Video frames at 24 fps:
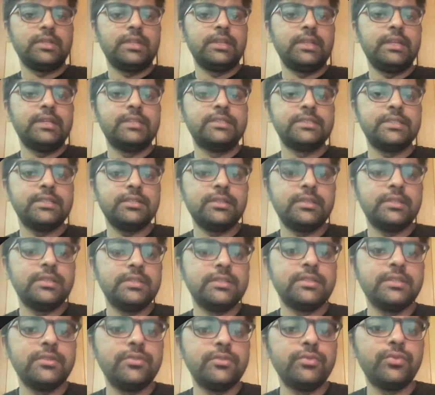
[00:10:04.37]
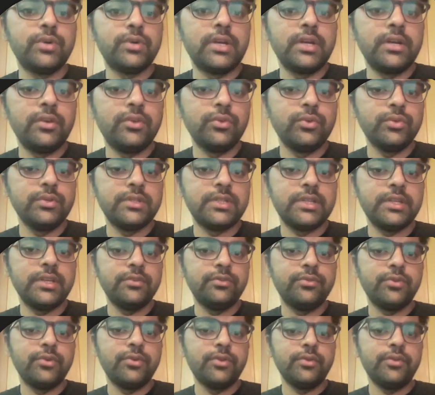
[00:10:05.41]
let's say this is 1 2 3
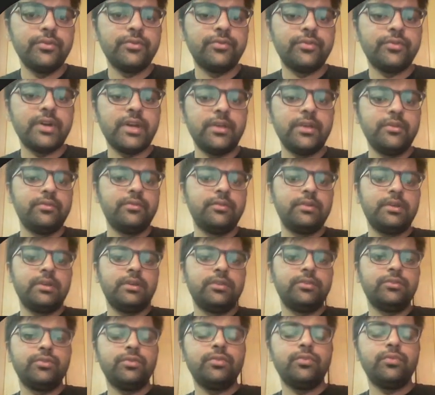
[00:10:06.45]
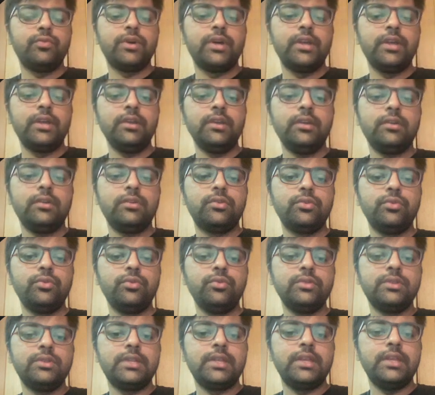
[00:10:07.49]
4 5. So 1
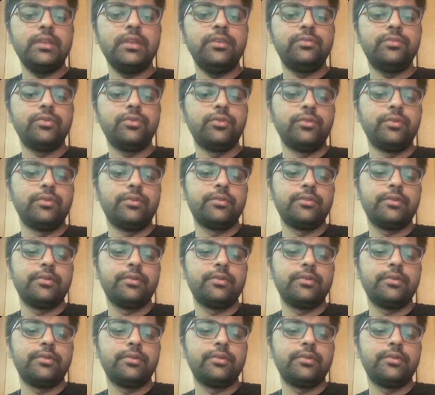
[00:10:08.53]
2 3 4,